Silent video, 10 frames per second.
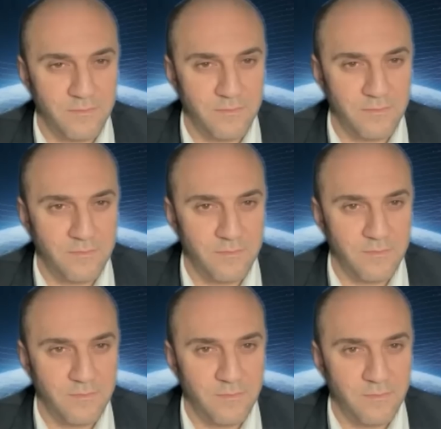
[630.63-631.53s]

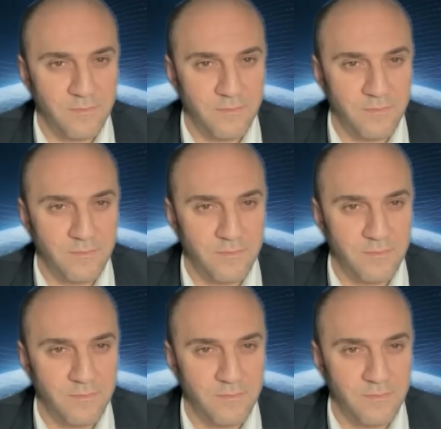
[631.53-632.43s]

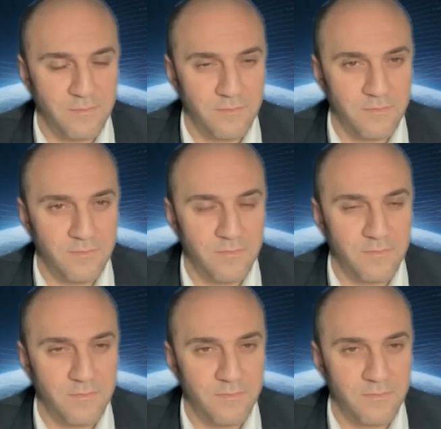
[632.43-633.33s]

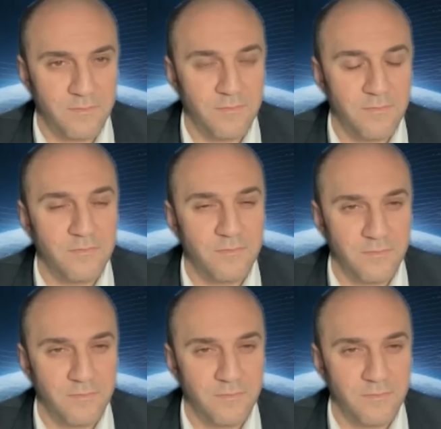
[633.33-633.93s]
The person shown says nothing.